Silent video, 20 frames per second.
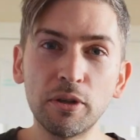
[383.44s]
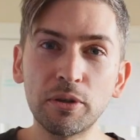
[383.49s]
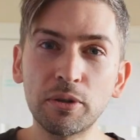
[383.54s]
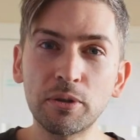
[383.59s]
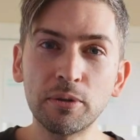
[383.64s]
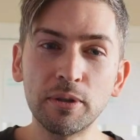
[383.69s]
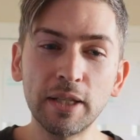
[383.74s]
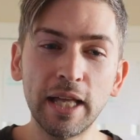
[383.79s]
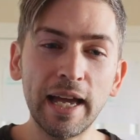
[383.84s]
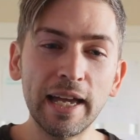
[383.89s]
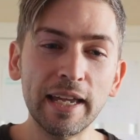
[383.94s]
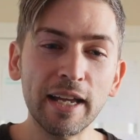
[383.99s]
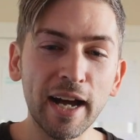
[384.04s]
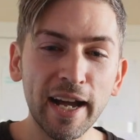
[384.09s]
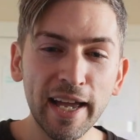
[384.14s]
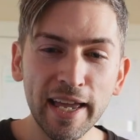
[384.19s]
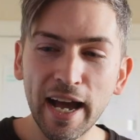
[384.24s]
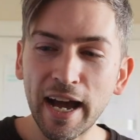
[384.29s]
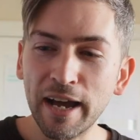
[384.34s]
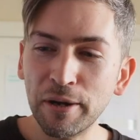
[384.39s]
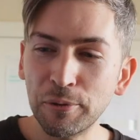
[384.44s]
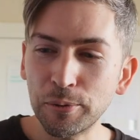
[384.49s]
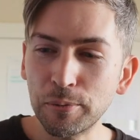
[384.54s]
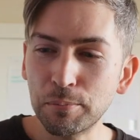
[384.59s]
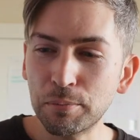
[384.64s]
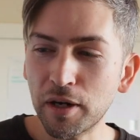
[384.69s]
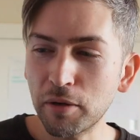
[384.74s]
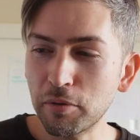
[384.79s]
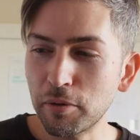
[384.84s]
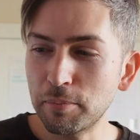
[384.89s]
local AI, I would
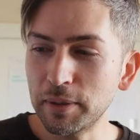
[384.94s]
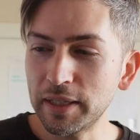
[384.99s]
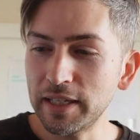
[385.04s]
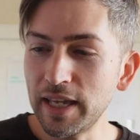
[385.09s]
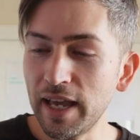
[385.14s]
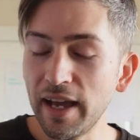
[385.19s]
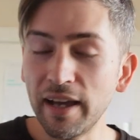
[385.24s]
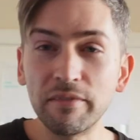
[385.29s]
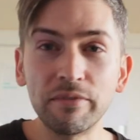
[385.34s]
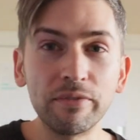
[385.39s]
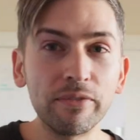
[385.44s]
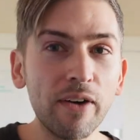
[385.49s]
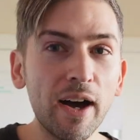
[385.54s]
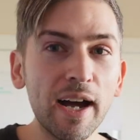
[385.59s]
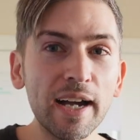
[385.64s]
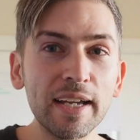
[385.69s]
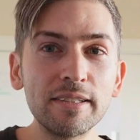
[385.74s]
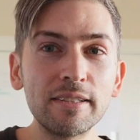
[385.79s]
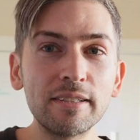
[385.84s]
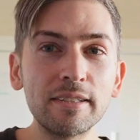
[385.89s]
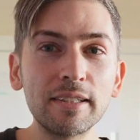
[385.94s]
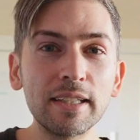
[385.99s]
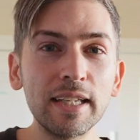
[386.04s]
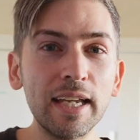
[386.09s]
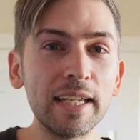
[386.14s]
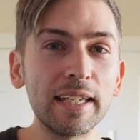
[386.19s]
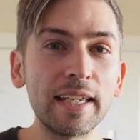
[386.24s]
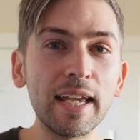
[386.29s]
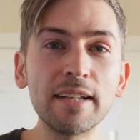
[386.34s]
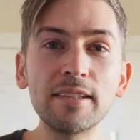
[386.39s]
probably advise
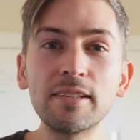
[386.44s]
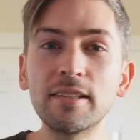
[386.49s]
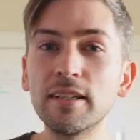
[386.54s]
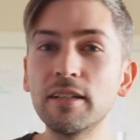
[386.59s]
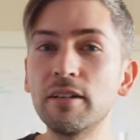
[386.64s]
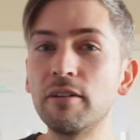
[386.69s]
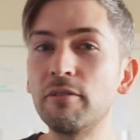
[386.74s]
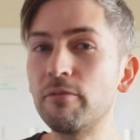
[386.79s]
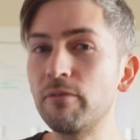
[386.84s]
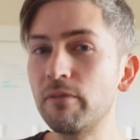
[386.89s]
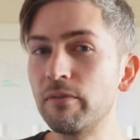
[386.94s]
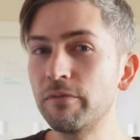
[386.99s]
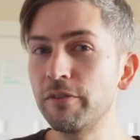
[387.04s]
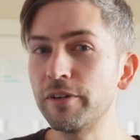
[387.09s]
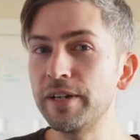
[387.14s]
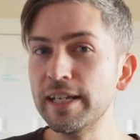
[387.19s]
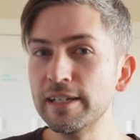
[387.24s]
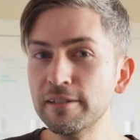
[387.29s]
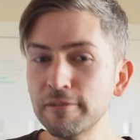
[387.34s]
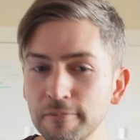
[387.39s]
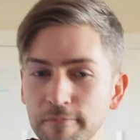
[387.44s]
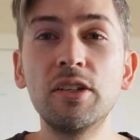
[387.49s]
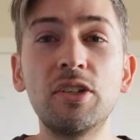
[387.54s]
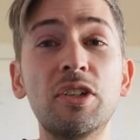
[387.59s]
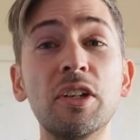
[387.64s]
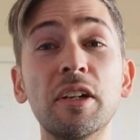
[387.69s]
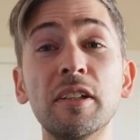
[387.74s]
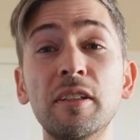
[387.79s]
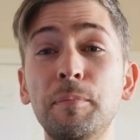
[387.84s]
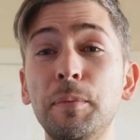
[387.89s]
against it for now,
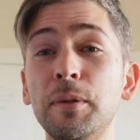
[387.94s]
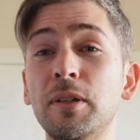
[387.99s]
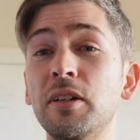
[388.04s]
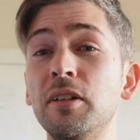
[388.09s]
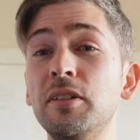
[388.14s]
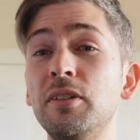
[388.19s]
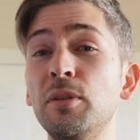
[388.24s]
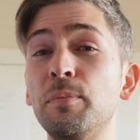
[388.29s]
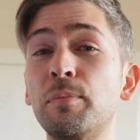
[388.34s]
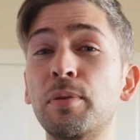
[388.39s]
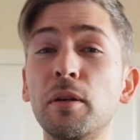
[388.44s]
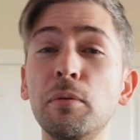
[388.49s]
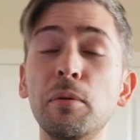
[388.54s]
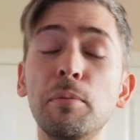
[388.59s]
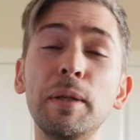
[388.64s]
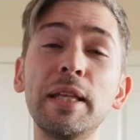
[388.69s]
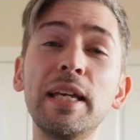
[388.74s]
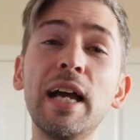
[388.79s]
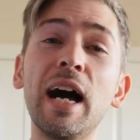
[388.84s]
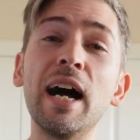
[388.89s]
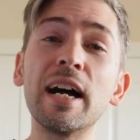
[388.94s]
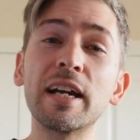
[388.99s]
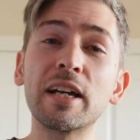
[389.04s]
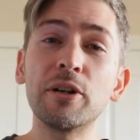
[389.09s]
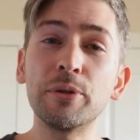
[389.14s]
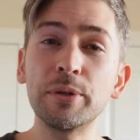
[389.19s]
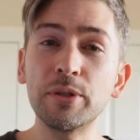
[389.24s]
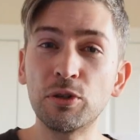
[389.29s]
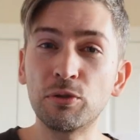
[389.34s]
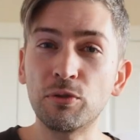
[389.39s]
just because you probably are
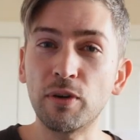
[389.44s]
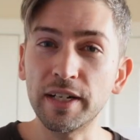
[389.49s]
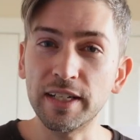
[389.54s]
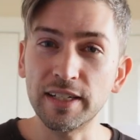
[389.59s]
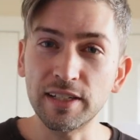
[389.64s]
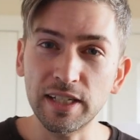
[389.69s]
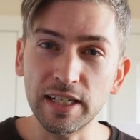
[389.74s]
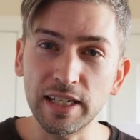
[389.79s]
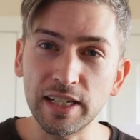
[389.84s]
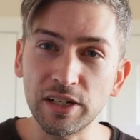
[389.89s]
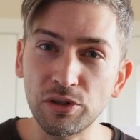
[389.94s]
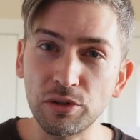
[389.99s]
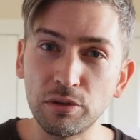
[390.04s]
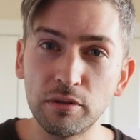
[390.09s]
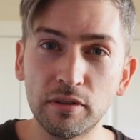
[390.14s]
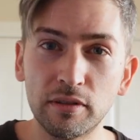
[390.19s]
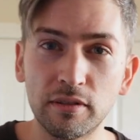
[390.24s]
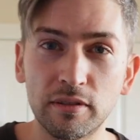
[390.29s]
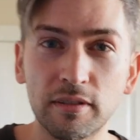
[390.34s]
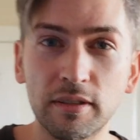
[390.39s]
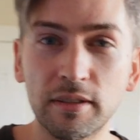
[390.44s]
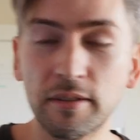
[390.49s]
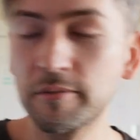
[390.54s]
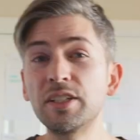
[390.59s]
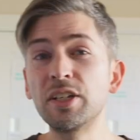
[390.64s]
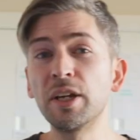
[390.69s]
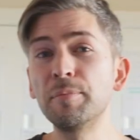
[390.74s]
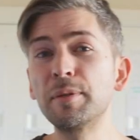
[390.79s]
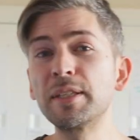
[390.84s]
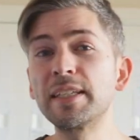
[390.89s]
going to run into issues. In
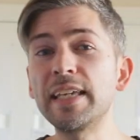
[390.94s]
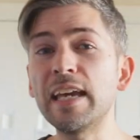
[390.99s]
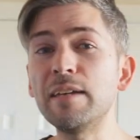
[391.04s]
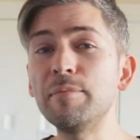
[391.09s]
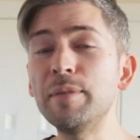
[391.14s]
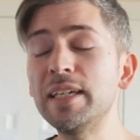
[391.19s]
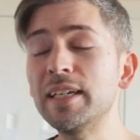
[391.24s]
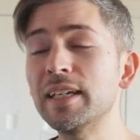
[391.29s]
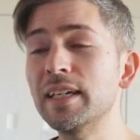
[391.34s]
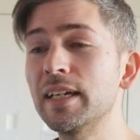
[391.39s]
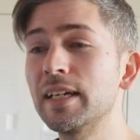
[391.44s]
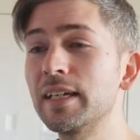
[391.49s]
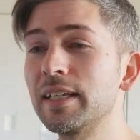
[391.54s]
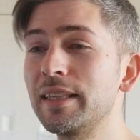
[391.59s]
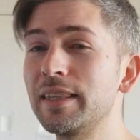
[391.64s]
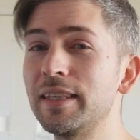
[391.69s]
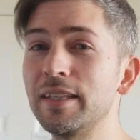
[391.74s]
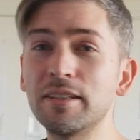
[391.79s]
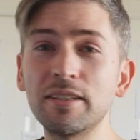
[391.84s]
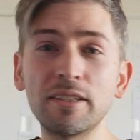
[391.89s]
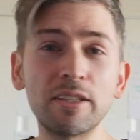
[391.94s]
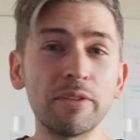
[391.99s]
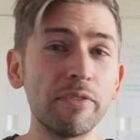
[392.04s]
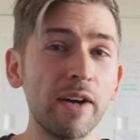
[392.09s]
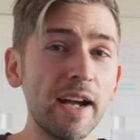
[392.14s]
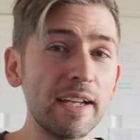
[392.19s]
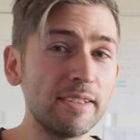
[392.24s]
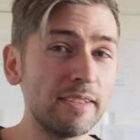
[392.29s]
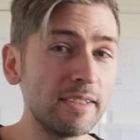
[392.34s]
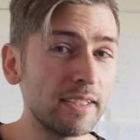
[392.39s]
terms of gaming, this
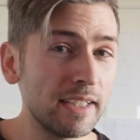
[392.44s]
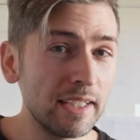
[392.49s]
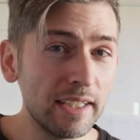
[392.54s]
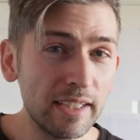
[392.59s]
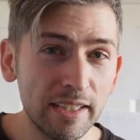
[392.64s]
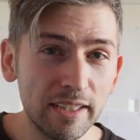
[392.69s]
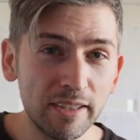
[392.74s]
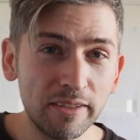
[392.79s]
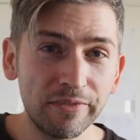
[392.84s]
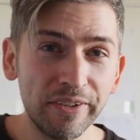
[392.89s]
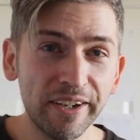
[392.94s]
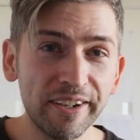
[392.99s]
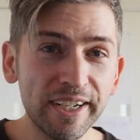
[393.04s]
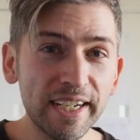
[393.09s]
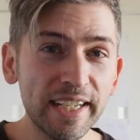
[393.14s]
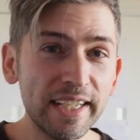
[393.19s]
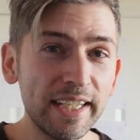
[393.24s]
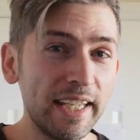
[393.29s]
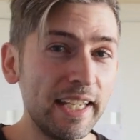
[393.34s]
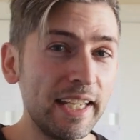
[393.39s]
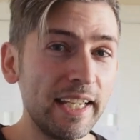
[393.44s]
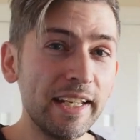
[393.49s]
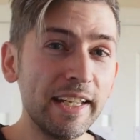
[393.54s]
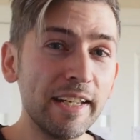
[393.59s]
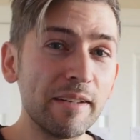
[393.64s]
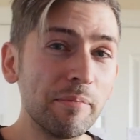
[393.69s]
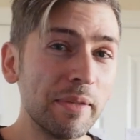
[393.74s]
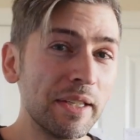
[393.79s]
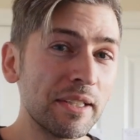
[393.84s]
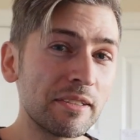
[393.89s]
device is very hit
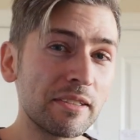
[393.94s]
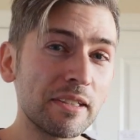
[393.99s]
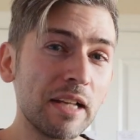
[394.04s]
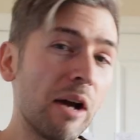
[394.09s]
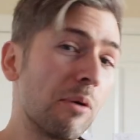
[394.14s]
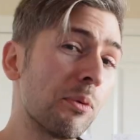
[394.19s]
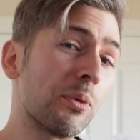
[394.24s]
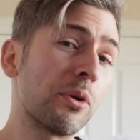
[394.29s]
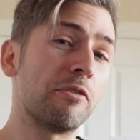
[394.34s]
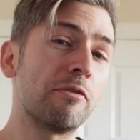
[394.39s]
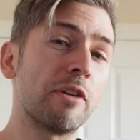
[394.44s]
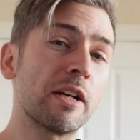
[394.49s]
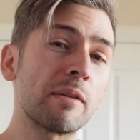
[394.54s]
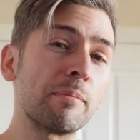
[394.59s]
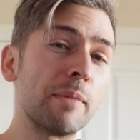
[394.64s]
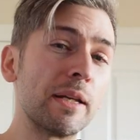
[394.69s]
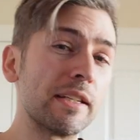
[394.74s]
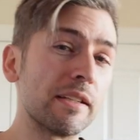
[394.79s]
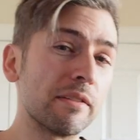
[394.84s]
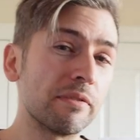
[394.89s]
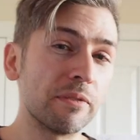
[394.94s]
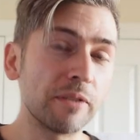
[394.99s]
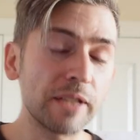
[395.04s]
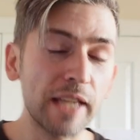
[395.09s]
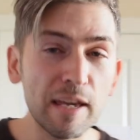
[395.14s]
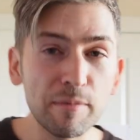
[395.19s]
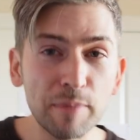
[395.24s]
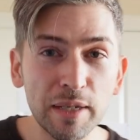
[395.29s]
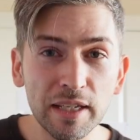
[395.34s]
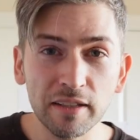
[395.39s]
and miss. I wouldn't recommend it for
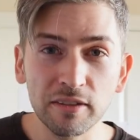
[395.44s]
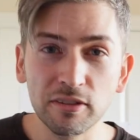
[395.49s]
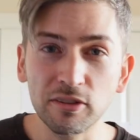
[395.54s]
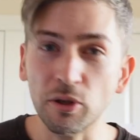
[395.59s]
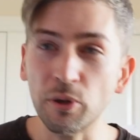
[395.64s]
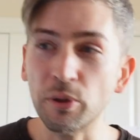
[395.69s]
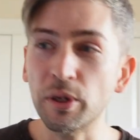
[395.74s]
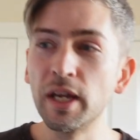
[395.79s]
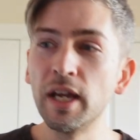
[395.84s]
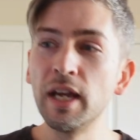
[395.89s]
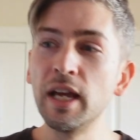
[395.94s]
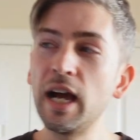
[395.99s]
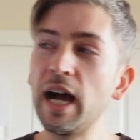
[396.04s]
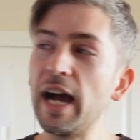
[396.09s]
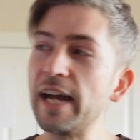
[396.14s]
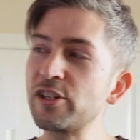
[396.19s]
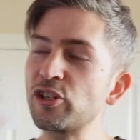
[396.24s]
gaming, so I